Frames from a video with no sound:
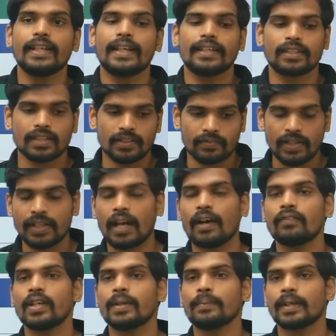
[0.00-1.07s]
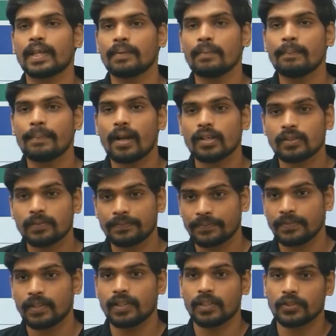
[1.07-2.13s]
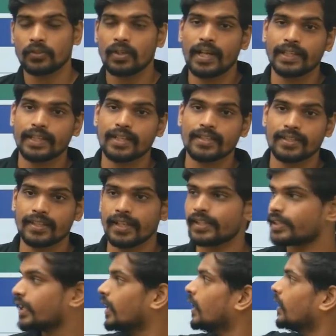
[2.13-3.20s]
Later, when Hawaii became a part of United States,